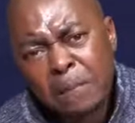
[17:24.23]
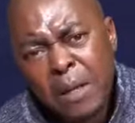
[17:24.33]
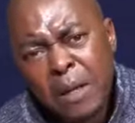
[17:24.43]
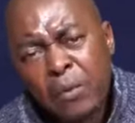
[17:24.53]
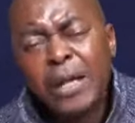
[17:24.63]

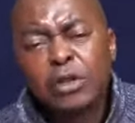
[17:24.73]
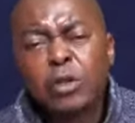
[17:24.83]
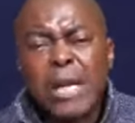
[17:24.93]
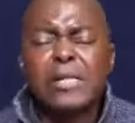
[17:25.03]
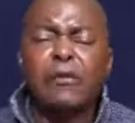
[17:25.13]
We need to
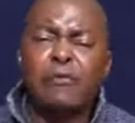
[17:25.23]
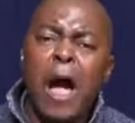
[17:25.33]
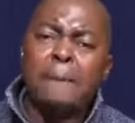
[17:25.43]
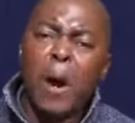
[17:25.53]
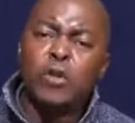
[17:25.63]
testify
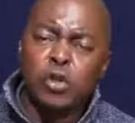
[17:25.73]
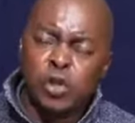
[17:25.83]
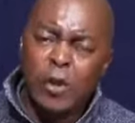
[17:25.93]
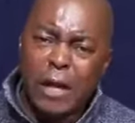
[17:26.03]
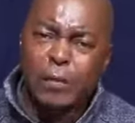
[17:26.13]
about you
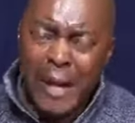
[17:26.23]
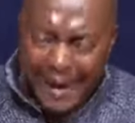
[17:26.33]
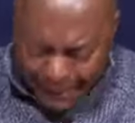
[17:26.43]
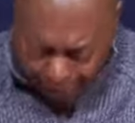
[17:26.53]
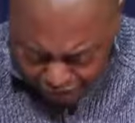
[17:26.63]
so that we
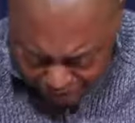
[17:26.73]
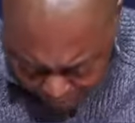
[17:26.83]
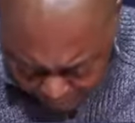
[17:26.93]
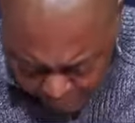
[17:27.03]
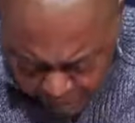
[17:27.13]
encourage
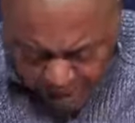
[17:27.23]
others.